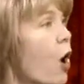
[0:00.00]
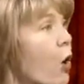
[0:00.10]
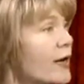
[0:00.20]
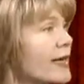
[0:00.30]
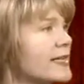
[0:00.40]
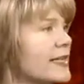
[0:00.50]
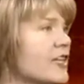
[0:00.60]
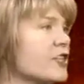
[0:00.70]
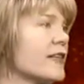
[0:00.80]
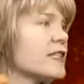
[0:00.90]

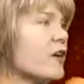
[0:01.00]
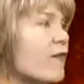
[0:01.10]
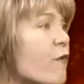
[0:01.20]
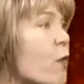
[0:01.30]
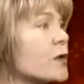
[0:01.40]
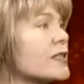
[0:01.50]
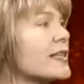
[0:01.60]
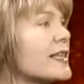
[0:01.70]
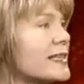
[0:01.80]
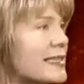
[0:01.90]
organization that's going to force
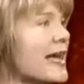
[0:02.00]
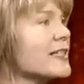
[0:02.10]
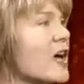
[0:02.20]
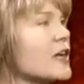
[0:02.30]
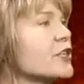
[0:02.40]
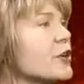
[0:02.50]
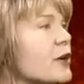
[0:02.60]
these debts onto